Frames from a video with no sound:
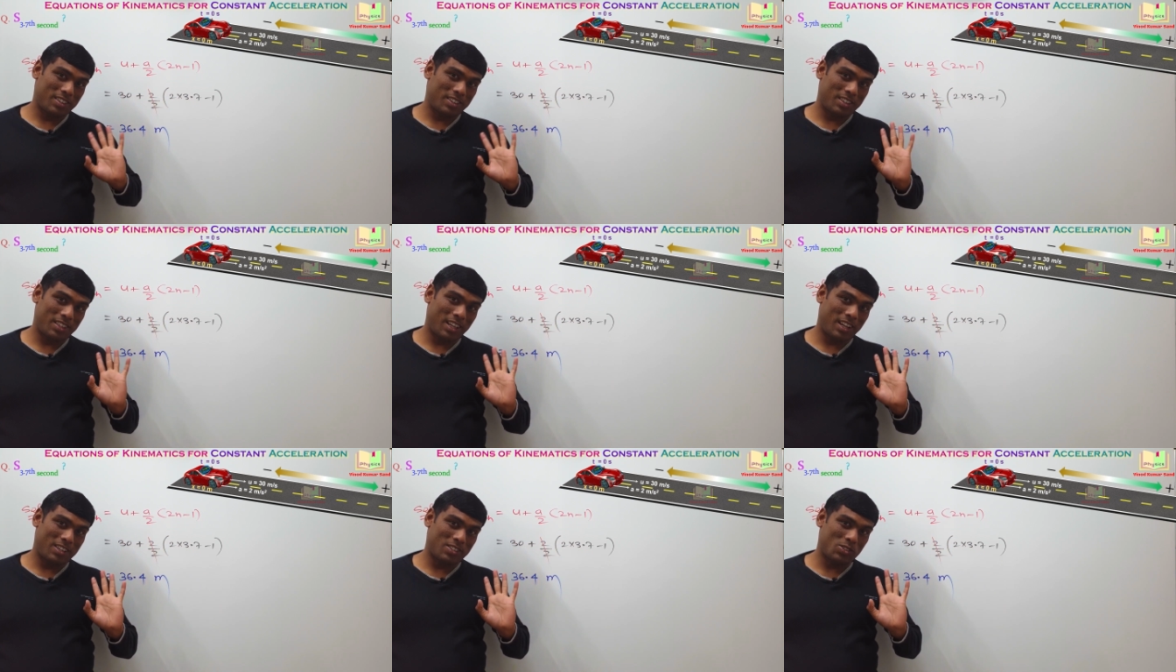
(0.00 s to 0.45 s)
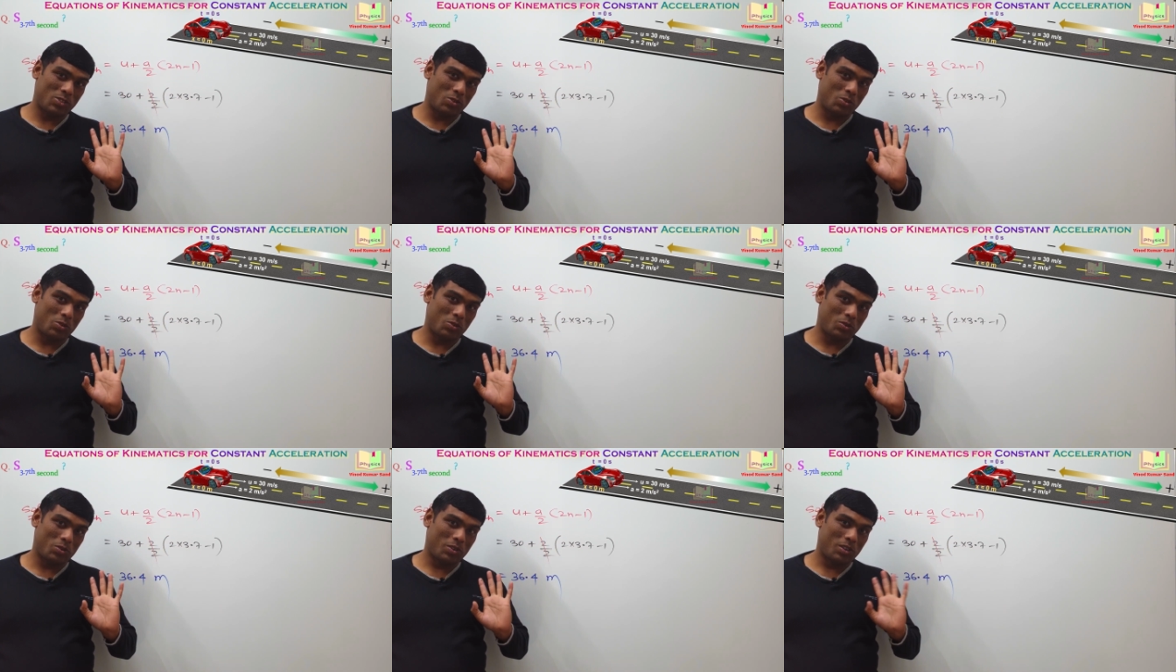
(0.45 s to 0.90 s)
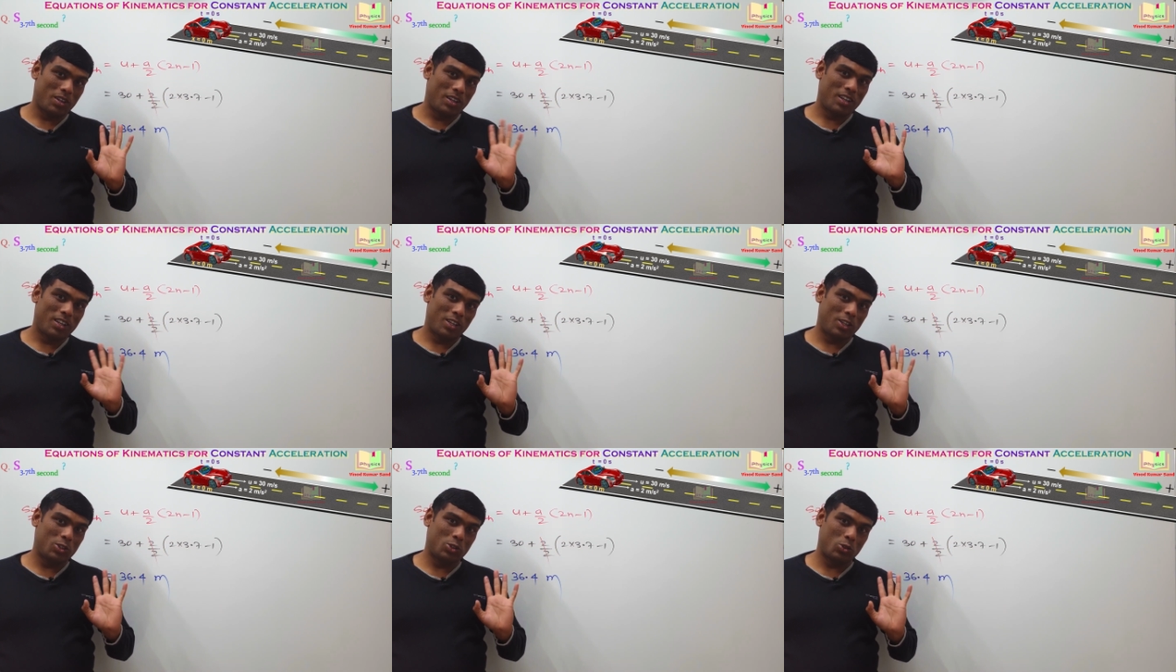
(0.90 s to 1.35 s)
There is no
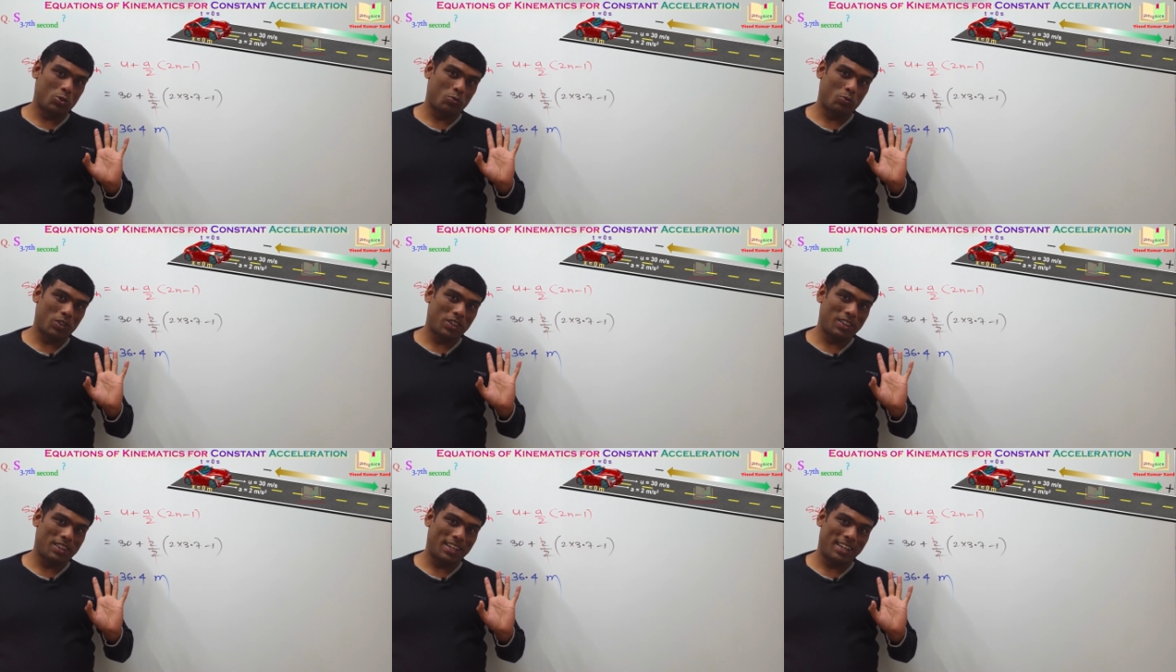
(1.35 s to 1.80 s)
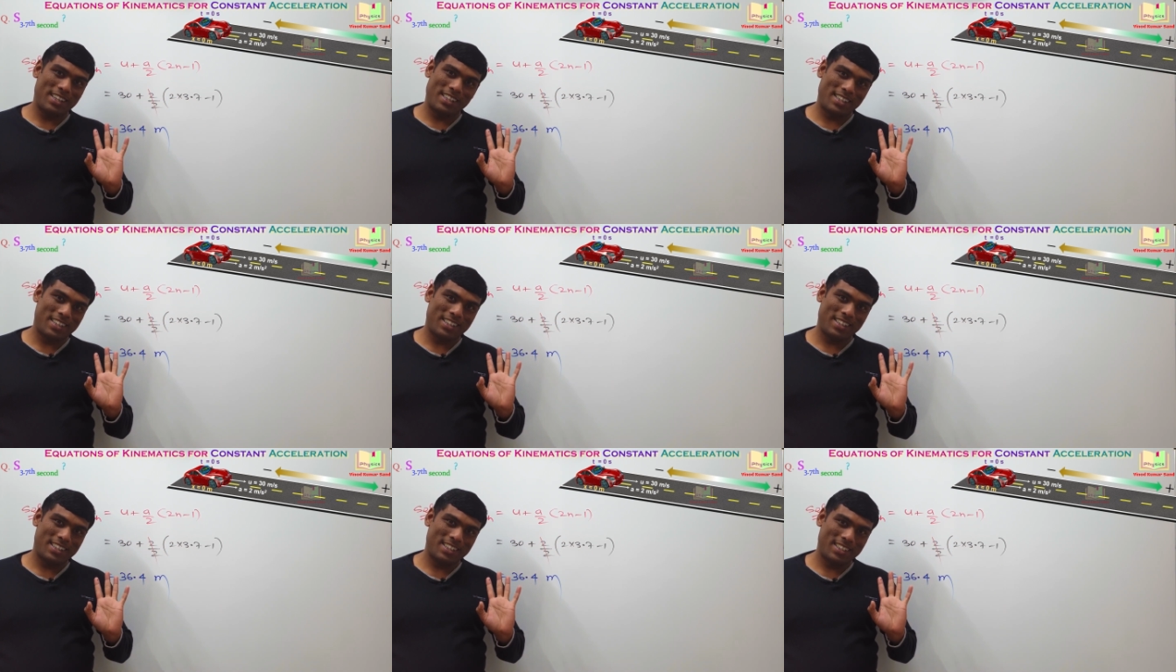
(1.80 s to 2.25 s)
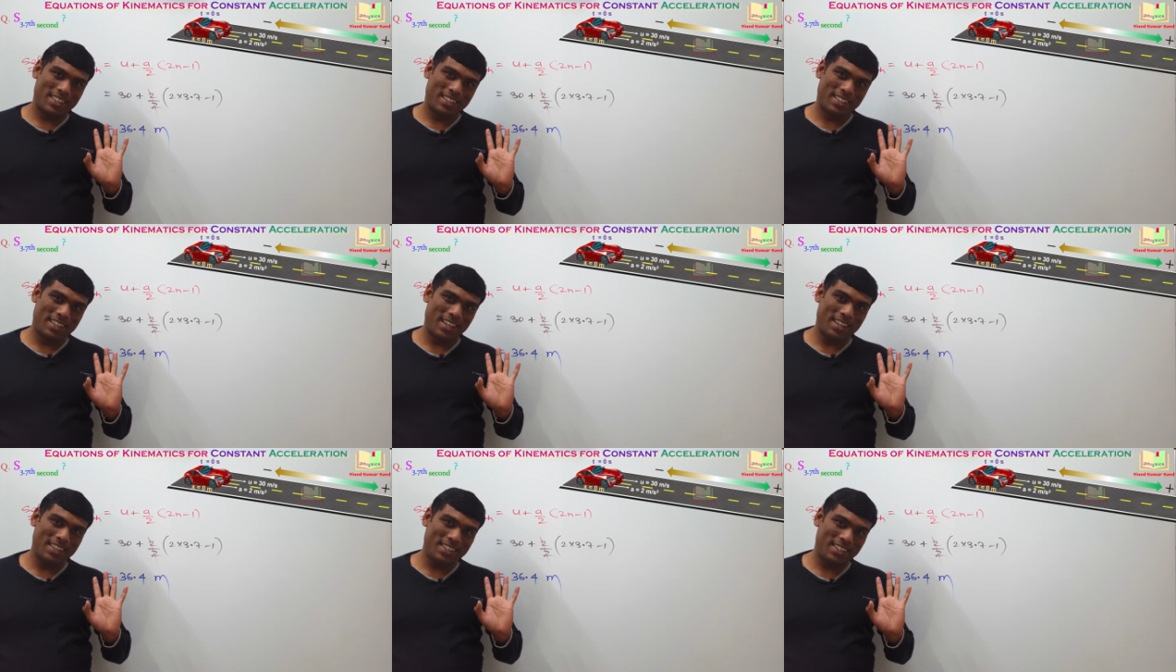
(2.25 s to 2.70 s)
issue with that.
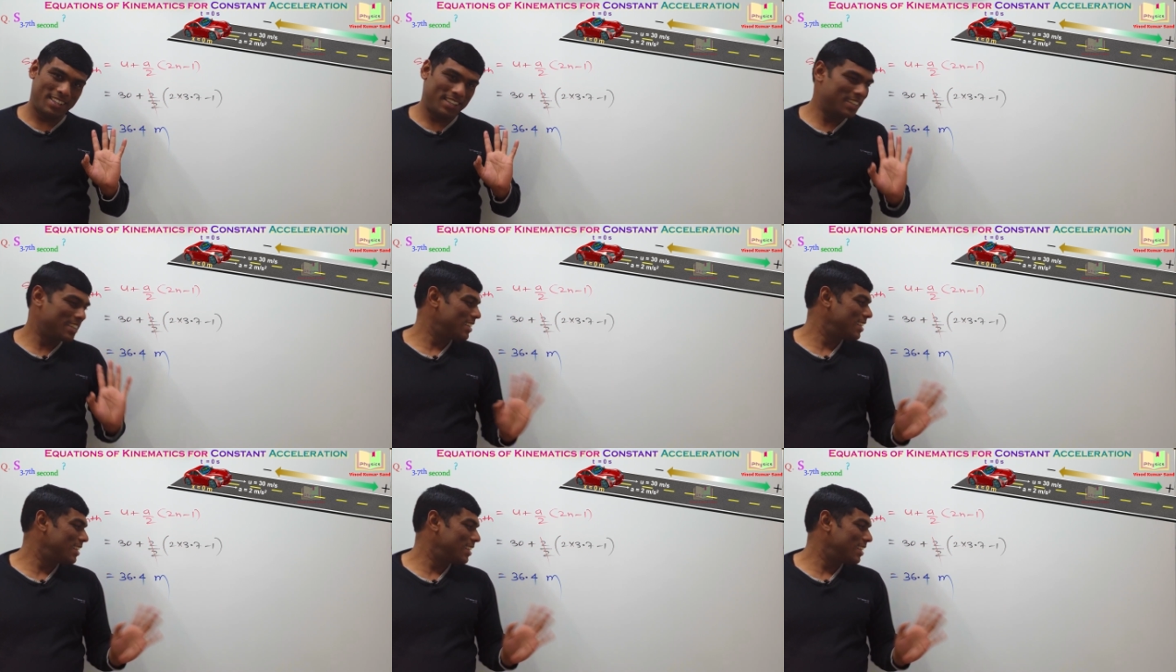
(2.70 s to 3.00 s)
Done?